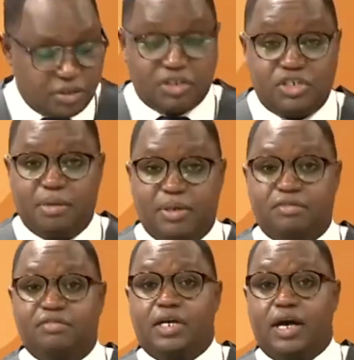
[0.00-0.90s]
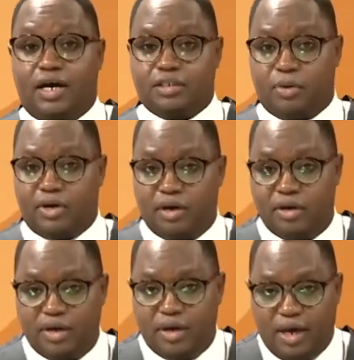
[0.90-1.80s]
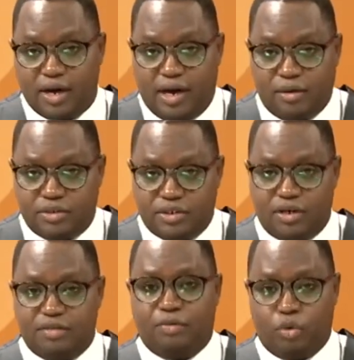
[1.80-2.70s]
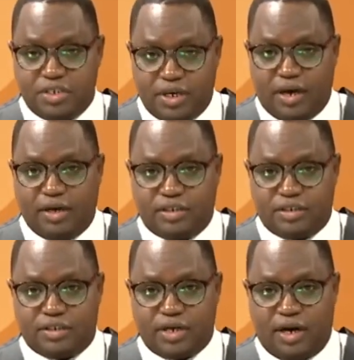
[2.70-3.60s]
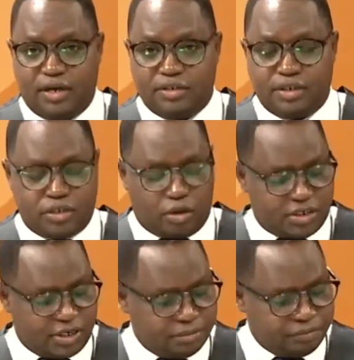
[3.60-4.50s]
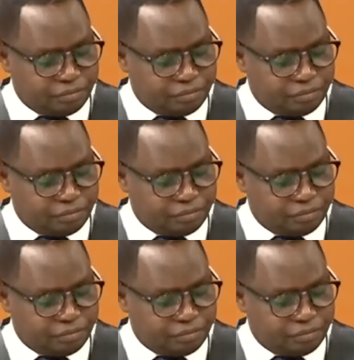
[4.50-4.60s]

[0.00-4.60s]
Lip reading: He's the chairman of Diaspora County 48, and Dr.